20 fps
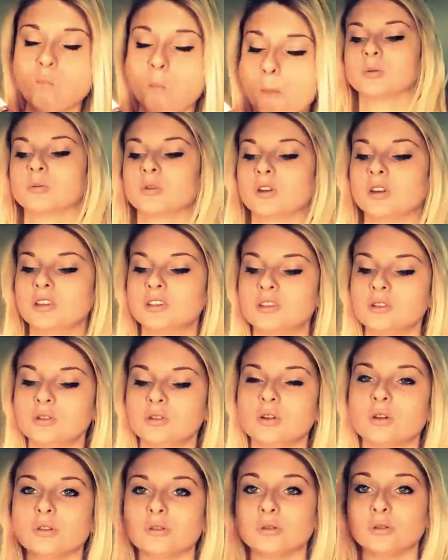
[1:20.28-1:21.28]
So I'm going
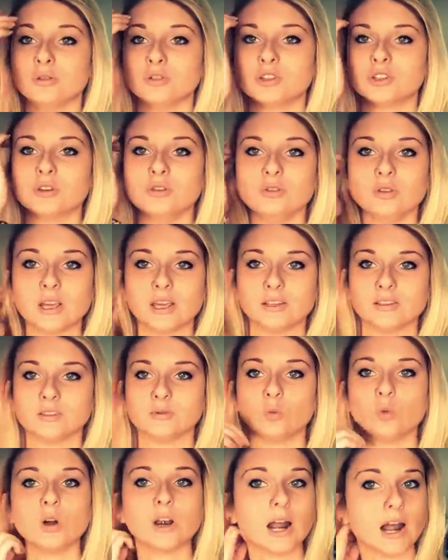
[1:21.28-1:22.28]
to go through and show you
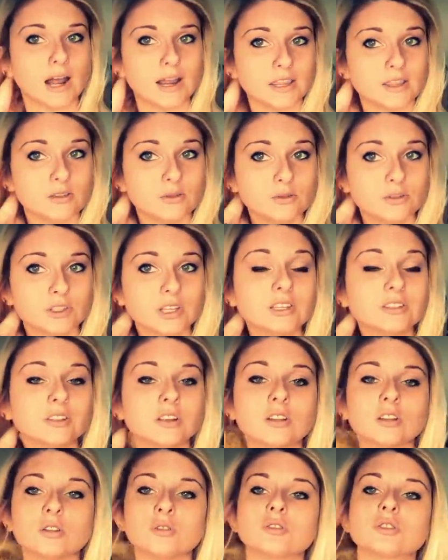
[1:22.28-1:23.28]
guys what I use as
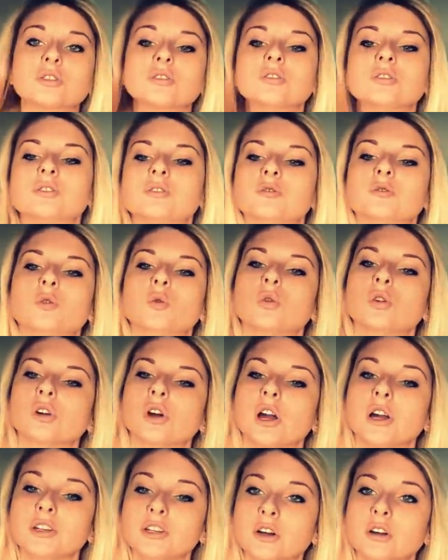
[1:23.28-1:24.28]
enclosures
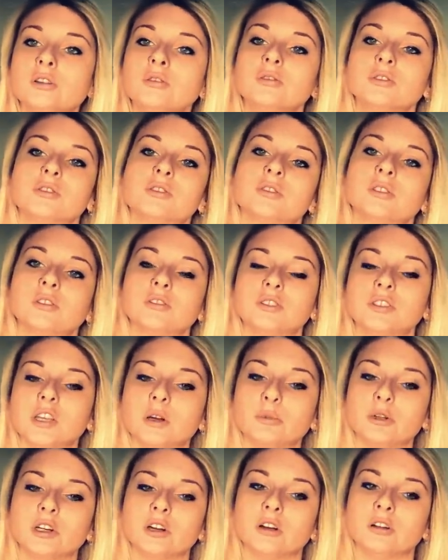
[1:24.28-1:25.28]
for adults,
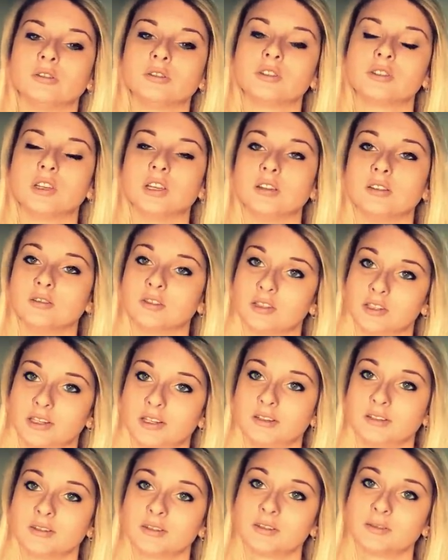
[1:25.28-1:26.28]
sub-adults, and
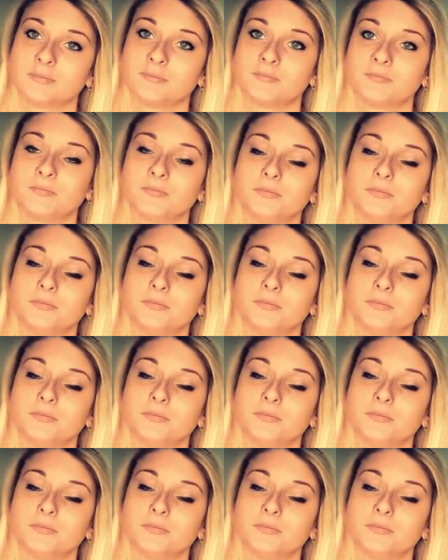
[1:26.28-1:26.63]
slings.